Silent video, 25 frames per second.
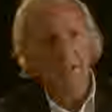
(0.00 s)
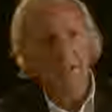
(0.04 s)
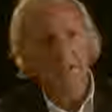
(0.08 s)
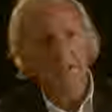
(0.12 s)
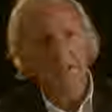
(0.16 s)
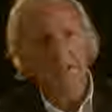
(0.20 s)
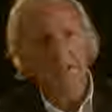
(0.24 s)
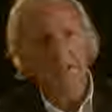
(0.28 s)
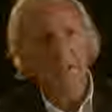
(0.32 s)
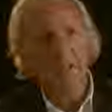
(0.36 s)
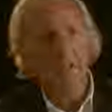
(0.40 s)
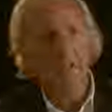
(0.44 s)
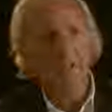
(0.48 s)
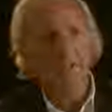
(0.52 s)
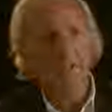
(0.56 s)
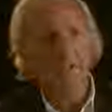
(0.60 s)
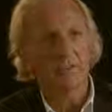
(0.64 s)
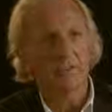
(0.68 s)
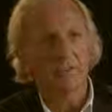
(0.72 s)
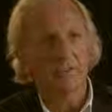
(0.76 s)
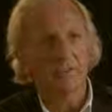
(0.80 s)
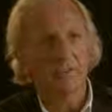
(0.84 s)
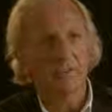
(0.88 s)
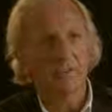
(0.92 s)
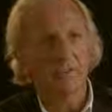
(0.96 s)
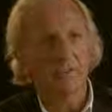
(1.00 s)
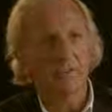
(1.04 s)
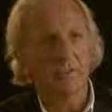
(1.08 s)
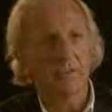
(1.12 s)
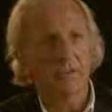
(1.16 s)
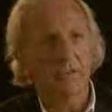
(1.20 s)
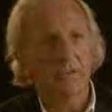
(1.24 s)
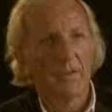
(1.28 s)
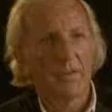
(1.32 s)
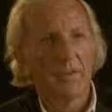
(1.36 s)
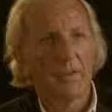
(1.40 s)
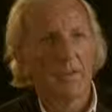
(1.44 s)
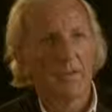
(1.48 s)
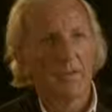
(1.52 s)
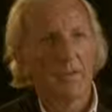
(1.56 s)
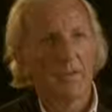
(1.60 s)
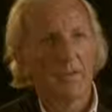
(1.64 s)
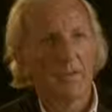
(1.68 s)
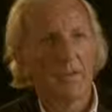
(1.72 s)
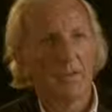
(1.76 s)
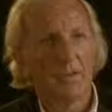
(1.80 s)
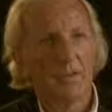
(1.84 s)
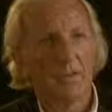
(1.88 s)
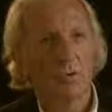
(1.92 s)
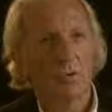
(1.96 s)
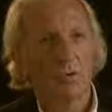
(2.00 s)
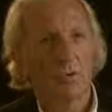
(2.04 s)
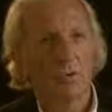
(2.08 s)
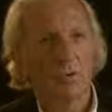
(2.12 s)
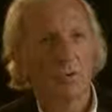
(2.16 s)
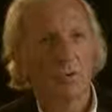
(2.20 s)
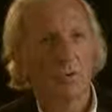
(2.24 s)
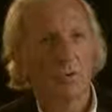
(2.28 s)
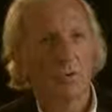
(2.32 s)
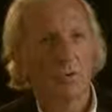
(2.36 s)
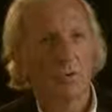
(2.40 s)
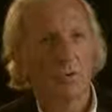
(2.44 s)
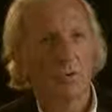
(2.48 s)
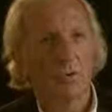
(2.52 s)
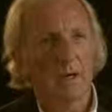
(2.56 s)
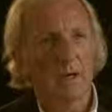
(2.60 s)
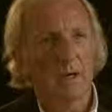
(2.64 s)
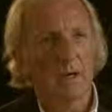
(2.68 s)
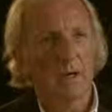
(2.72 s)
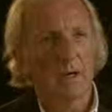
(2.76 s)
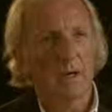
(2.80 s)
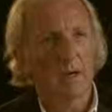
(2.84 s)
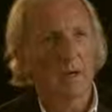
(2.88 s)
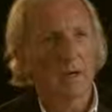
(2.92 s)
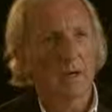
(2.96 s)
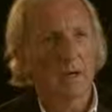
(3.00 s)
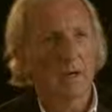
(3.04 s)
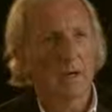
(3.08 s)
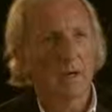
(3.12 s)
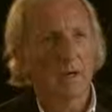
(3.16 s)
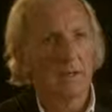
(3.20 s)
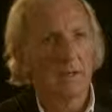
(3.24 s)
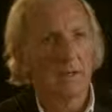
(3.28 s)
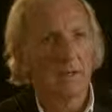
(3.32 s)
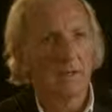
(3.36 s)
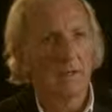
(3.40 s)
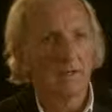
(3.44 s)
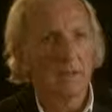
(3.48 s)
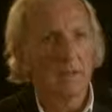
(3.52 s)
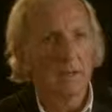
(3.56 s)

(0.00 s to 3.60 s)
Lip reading: indeed journalists who are